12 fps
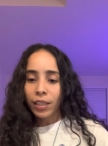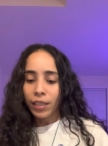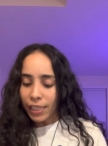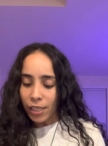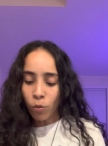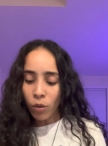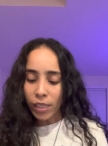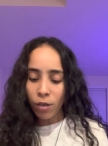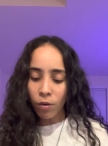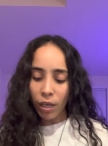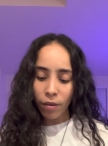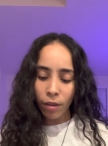This is what's
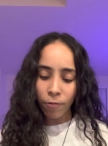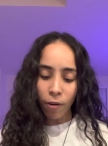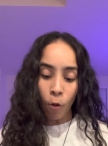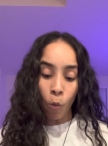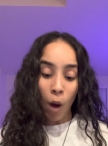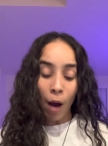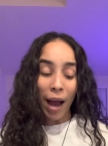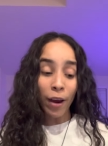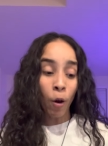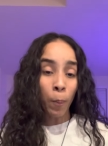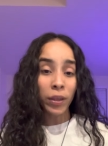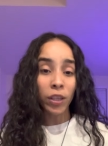going to give you the flow. Wow, I
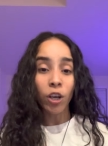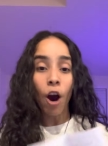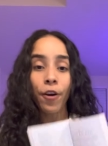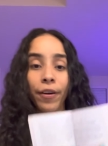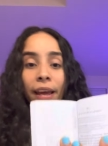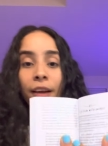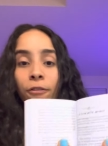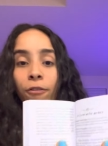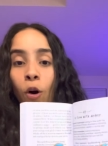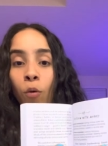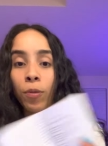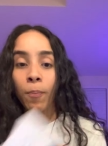opened the card on
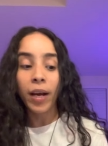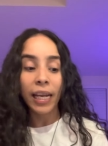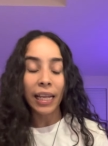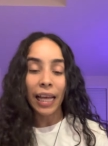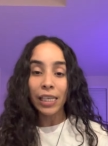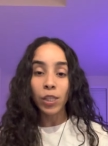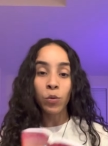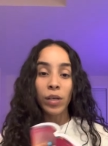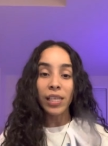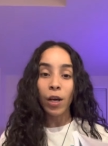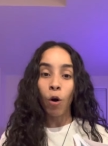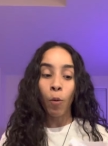inflow with money, like as soon
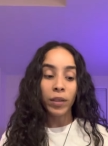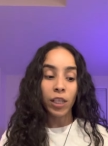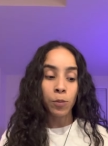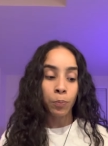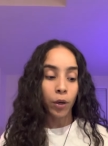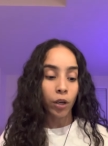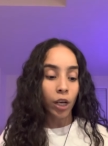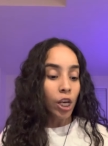as I opened this book.